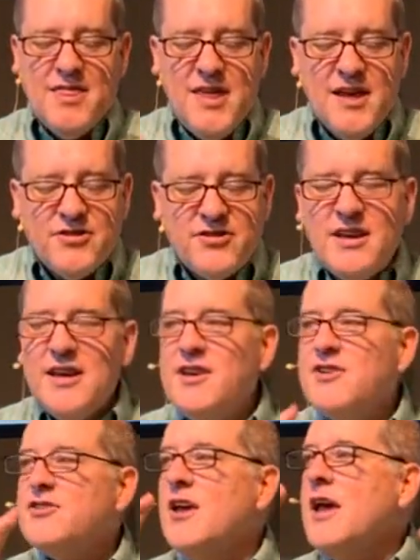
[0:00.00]
This
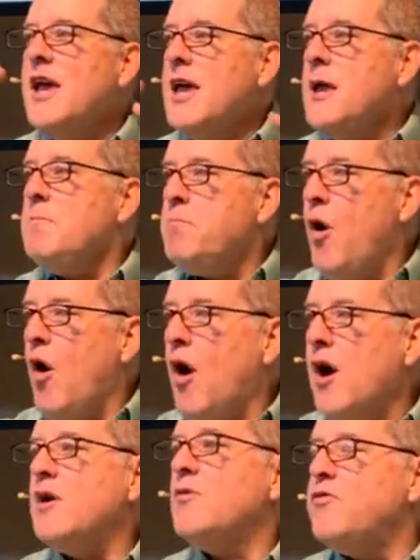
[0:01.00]
is in
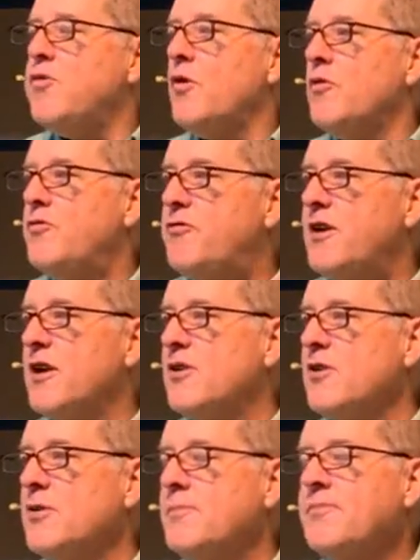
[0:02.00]
part
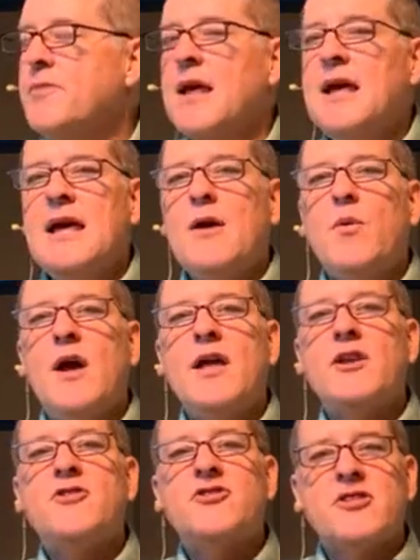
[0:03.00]
fulfilled
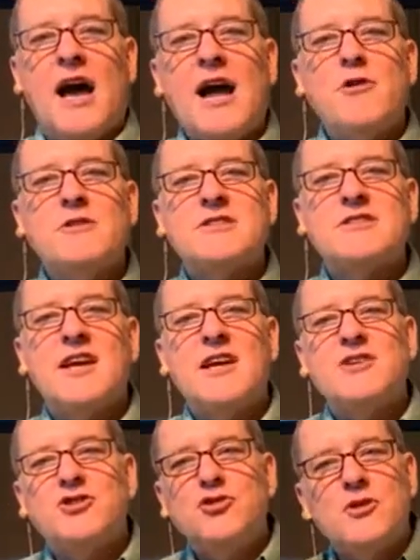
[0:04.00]
when Cyrus
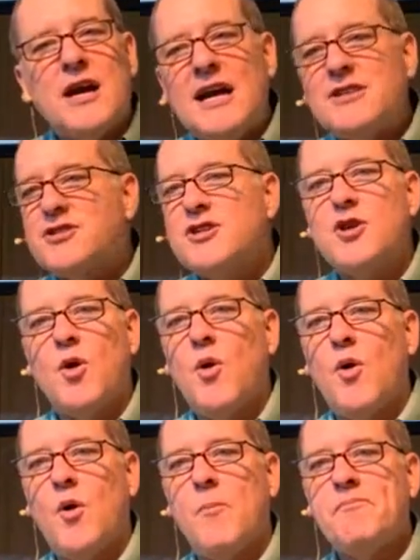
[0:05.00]
says, You guys can
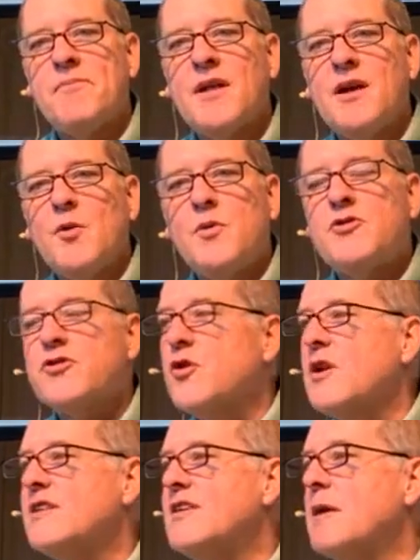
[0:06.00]
go home, which is
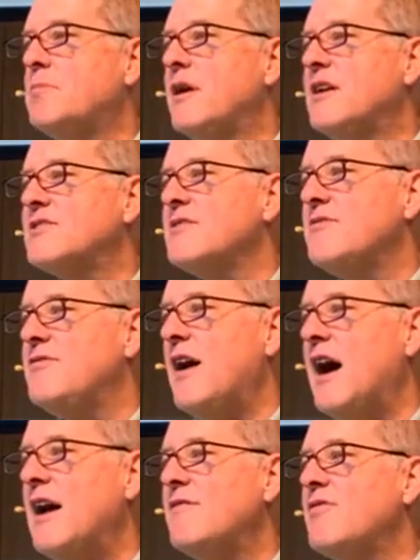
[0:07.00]
going to take place in
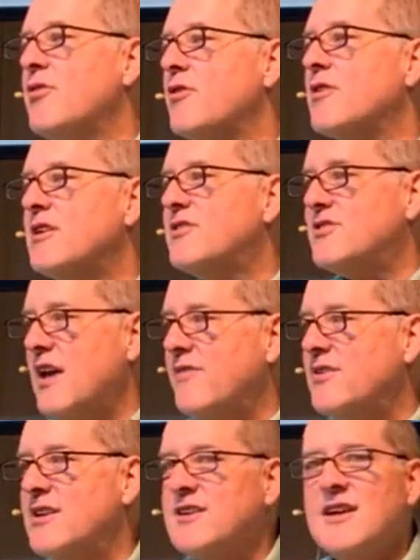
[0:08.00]

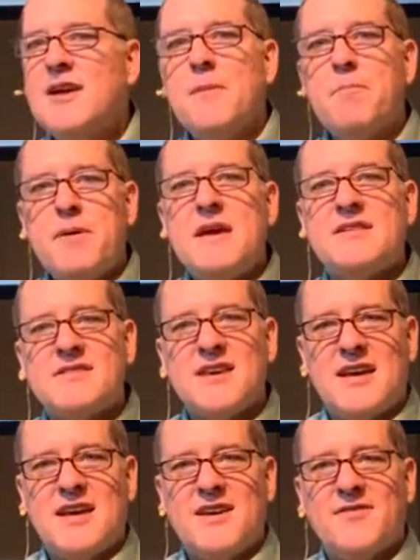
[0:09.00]
537
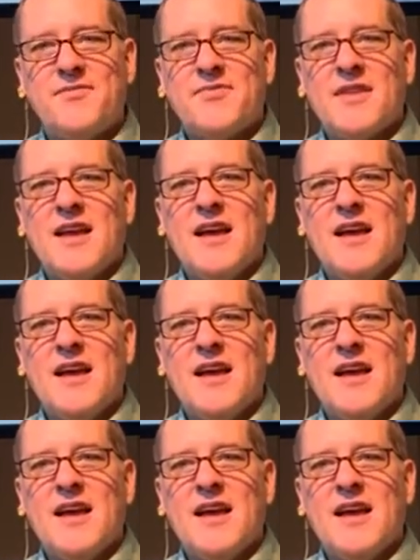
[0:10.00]
BC.